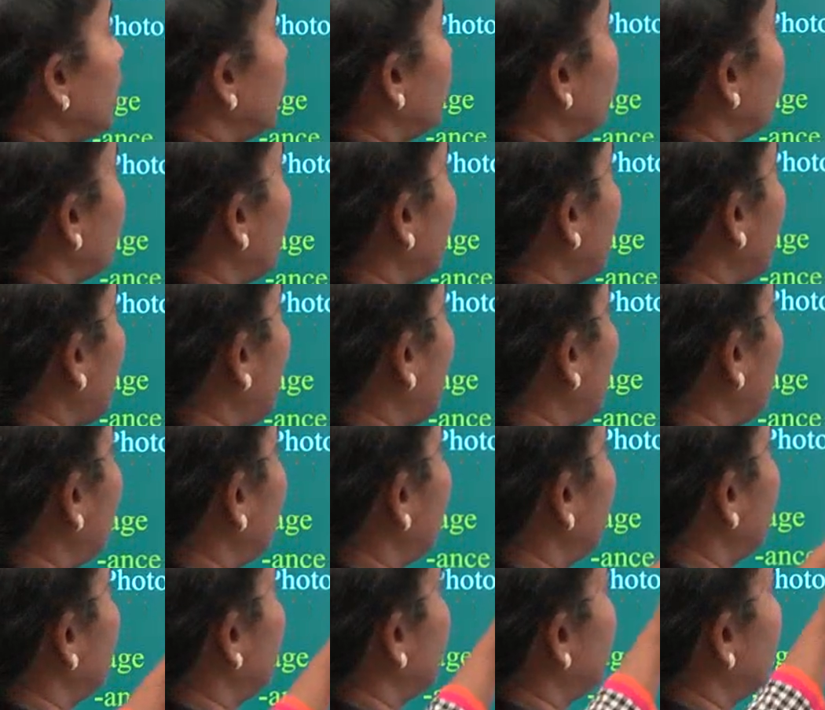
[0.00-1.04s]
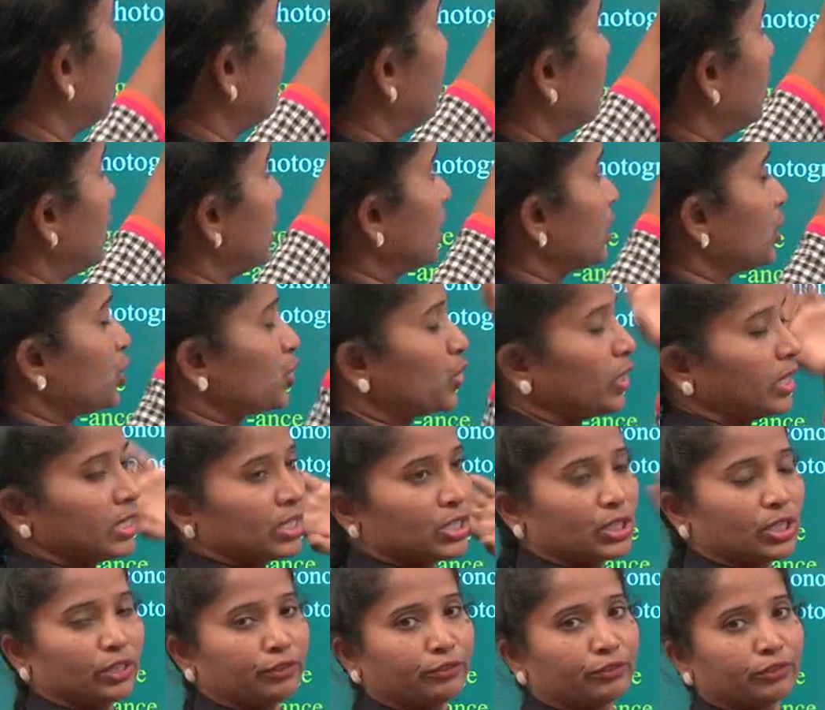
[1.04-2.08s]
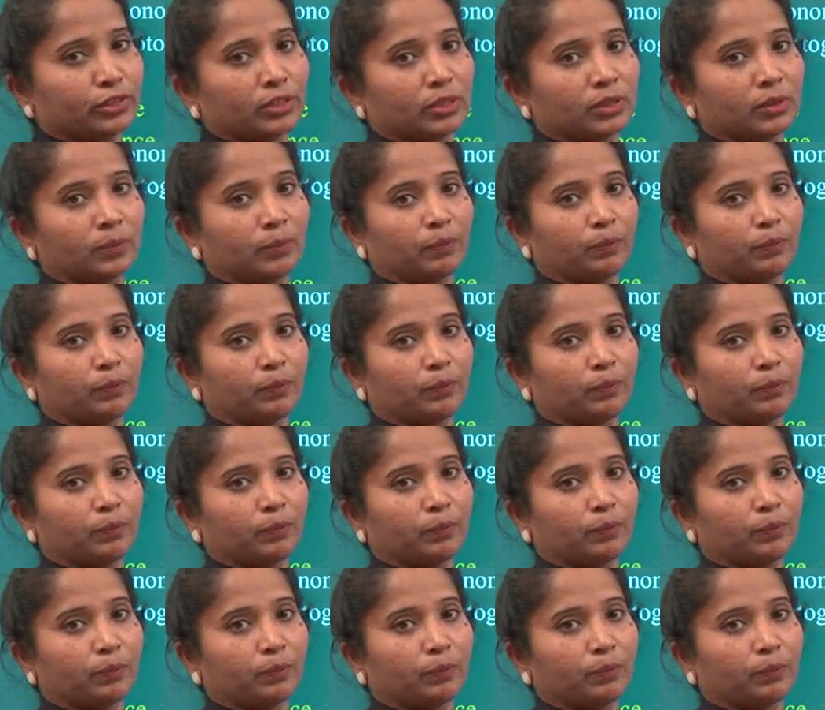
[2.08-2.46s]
we have stress shift.